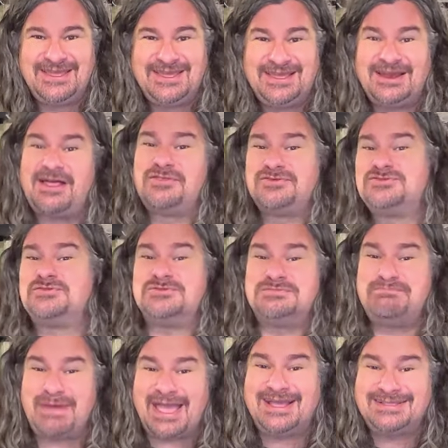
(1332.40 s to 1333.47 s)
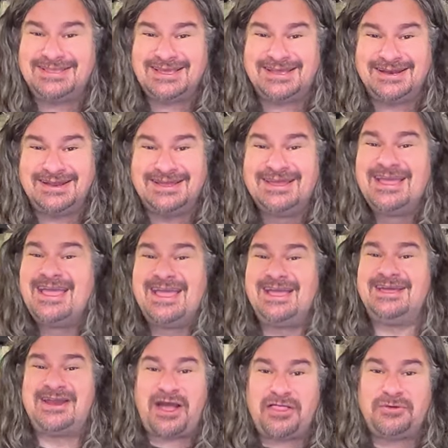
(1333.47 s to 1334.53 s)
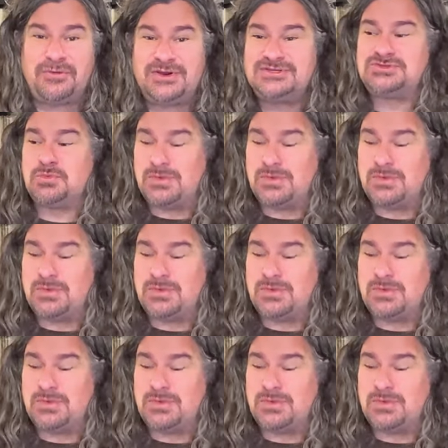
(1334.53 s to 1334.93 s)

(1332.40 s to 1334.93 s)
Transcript: In other words, it was baked in. In other words,